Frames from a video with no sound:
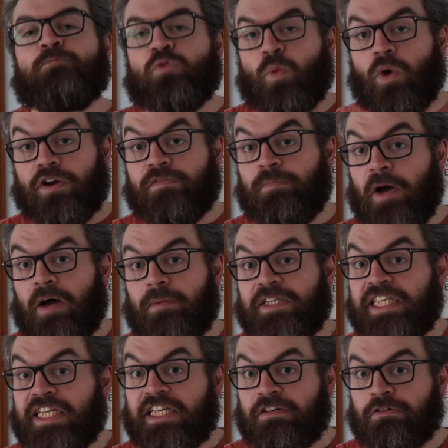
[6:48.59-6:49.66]
one of
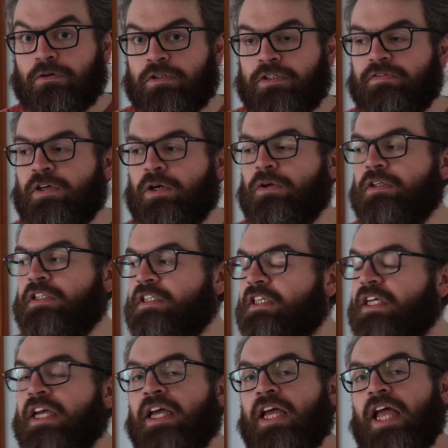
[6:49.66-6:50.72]
Barber's heroes of course,